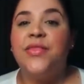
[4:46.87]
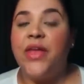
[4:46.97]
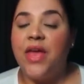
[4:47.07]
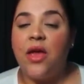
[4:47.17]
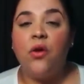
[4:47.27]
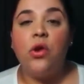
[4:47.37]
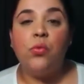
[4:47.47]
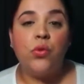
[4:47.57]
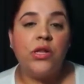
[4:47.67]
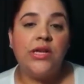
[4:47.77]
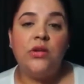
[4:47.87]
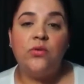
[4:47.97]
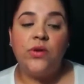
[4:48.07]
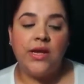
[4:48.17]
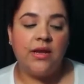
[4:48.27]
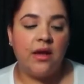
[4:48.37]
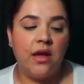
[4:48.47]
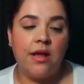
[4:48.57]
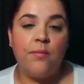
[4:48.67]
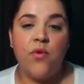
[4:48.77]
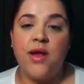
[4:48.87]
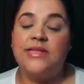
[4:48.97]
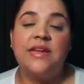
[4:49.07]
They carry really unique brands,